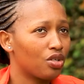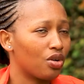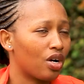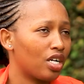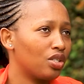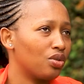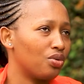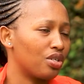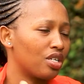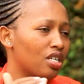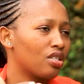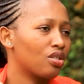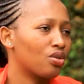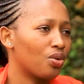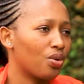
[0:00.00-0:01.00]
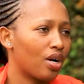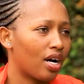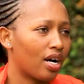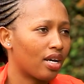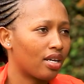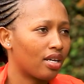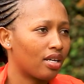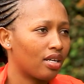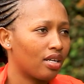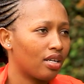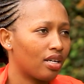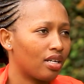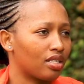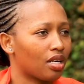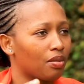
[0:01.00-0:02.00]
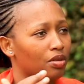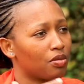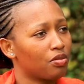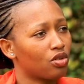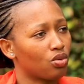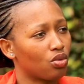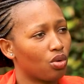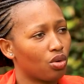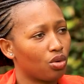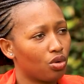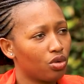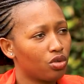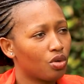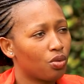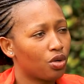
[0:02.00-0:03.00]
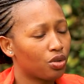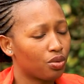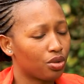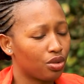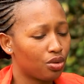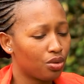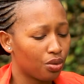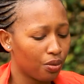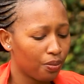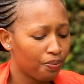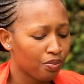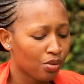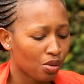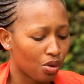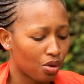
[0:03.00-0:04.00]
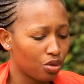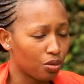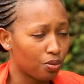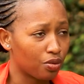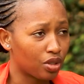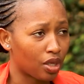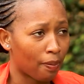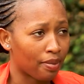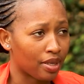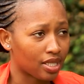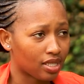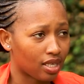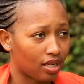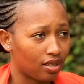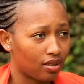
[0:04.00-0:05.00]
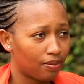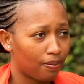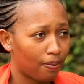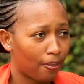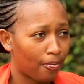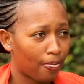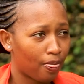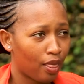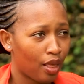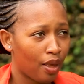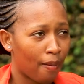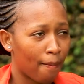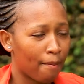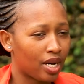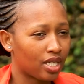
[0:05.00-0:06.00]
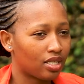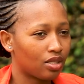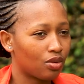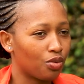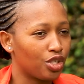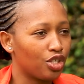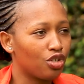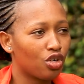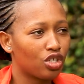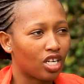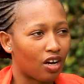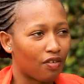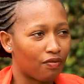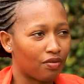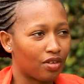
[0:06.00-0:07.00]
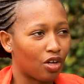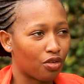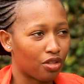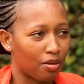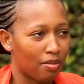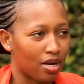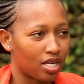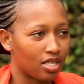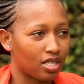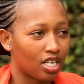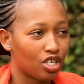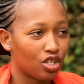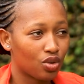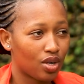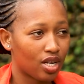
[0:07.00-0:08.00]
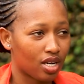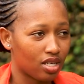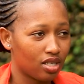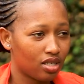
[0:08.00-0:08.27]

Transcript: your heart to race so high and sometimes to go low. So what we do, we're going to put a pacer. But we do not have now the money, the insurance.